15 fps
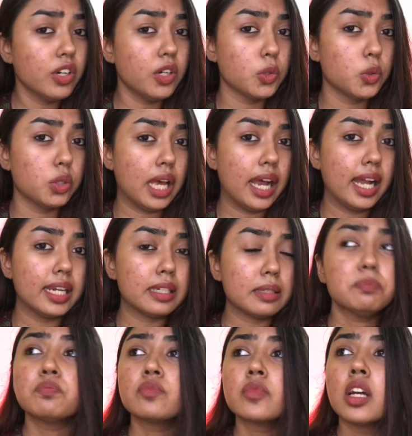do that.
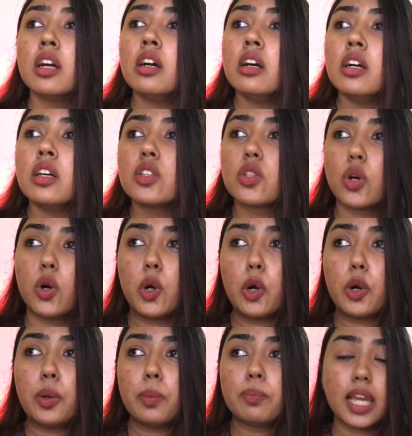
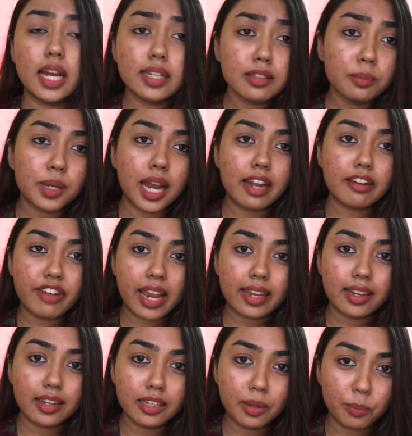So yeah, the brand
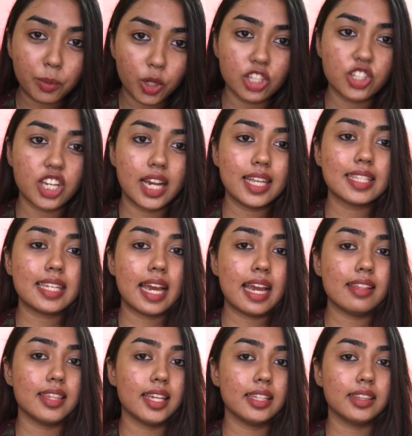finally apologized
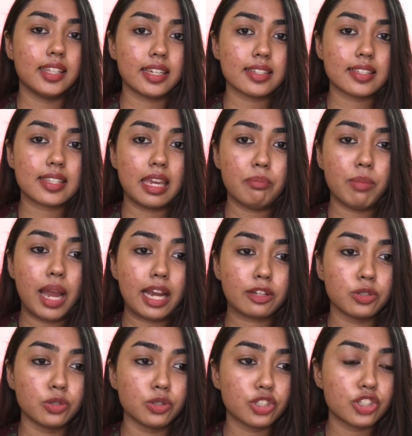and then things came
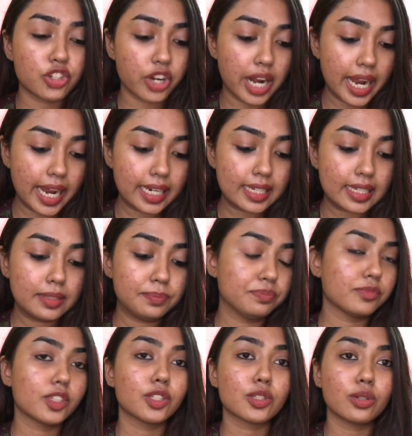back to track.
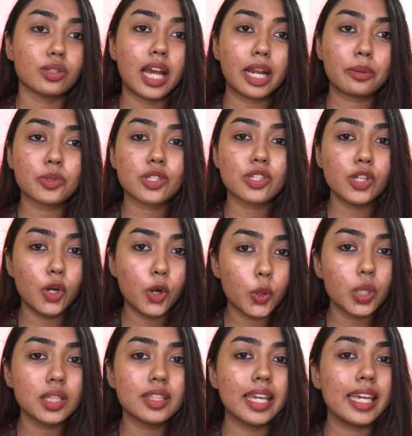So that was the
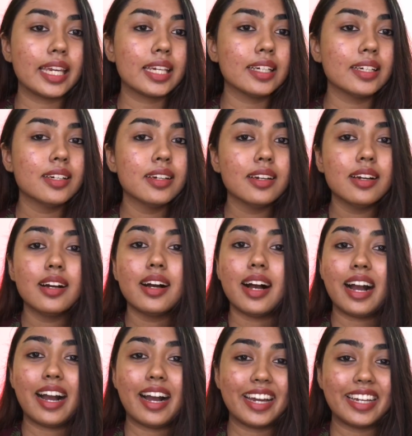whole thing.
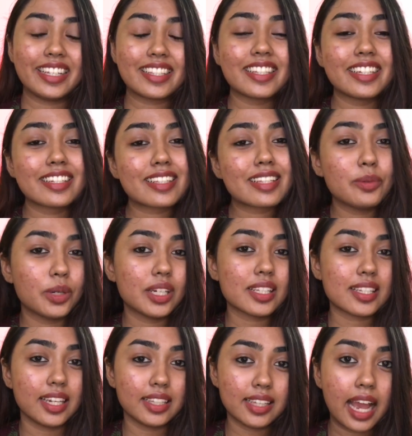I seriously want
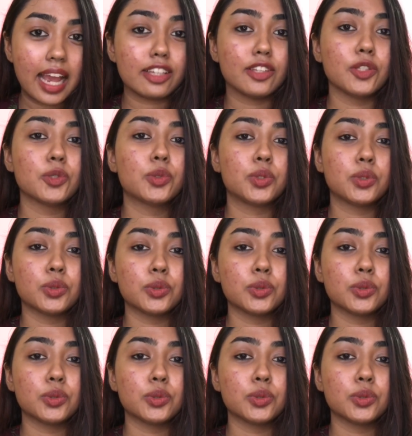to say thank you